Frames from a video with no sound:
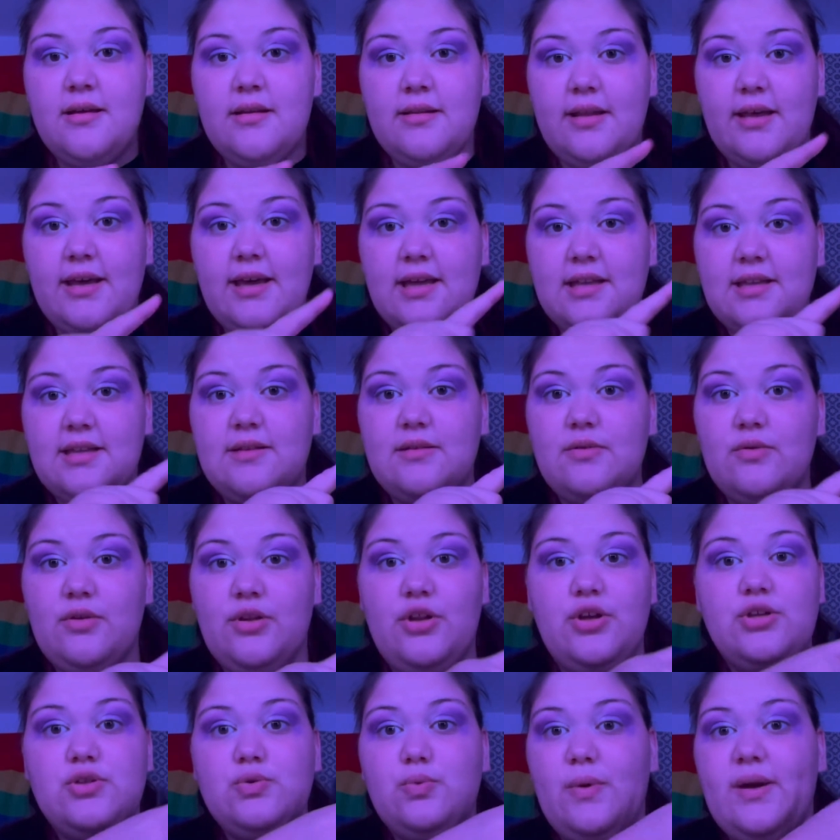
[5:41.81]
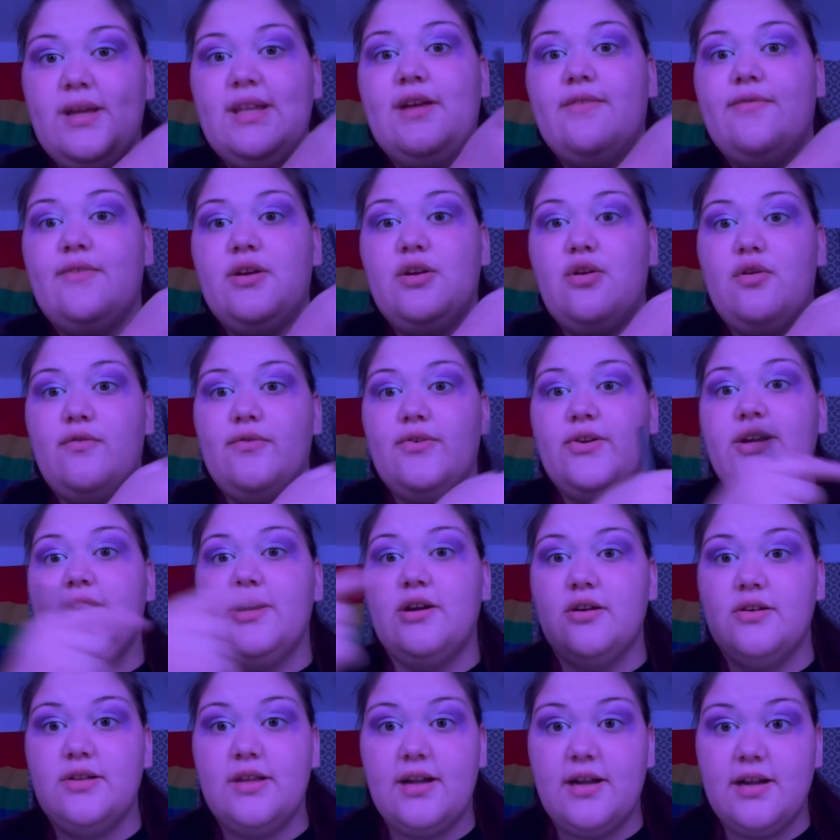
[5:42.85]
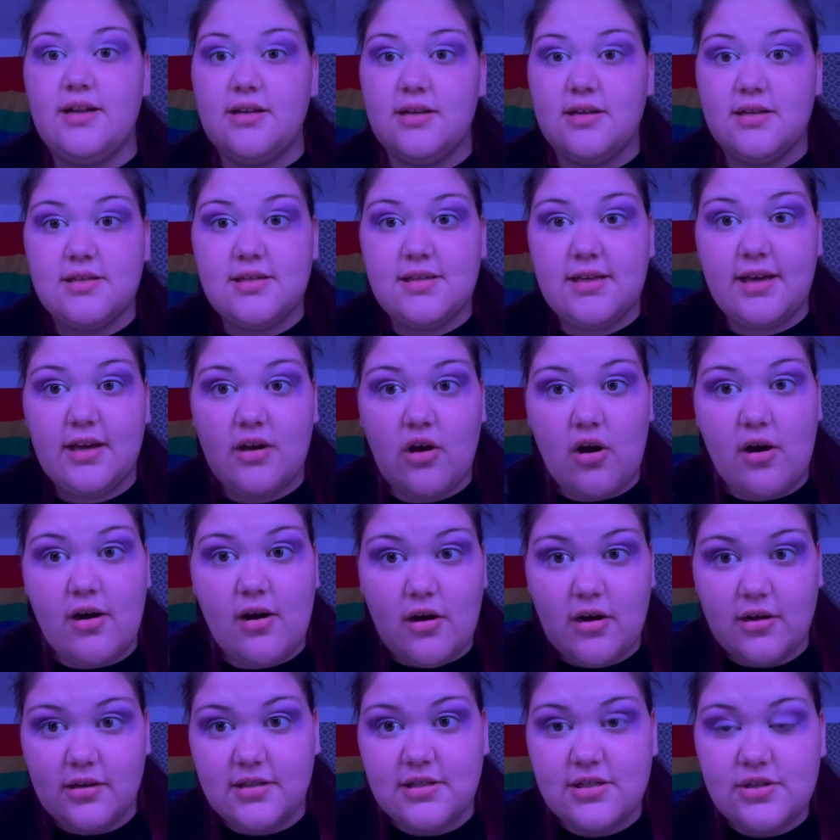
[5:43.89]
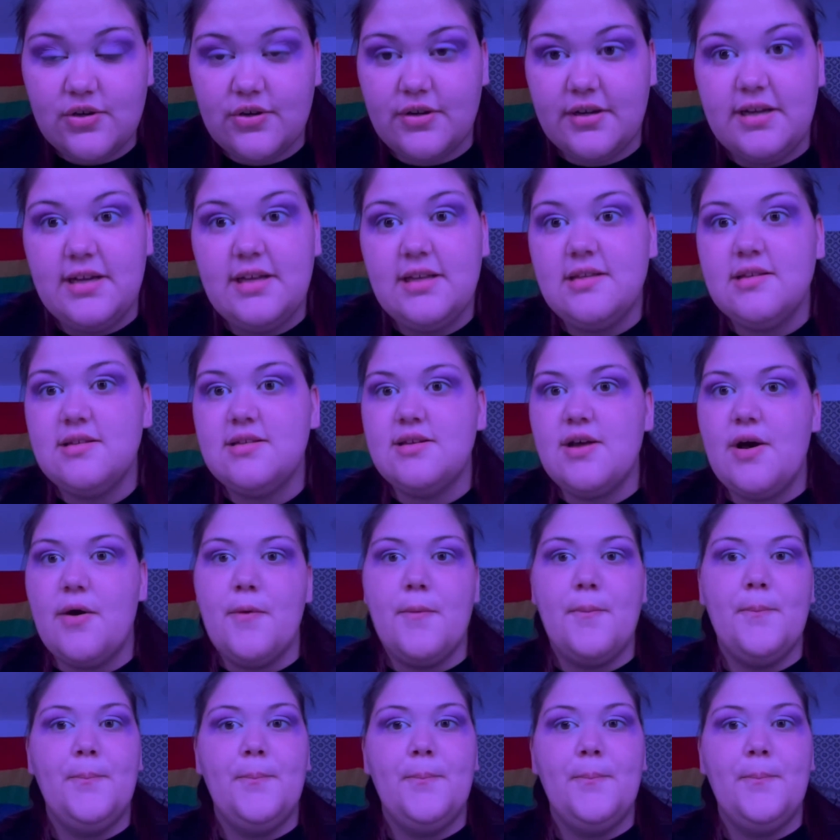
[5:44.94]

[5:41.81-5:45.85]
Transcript: like it looks way different over here than it does like on screen so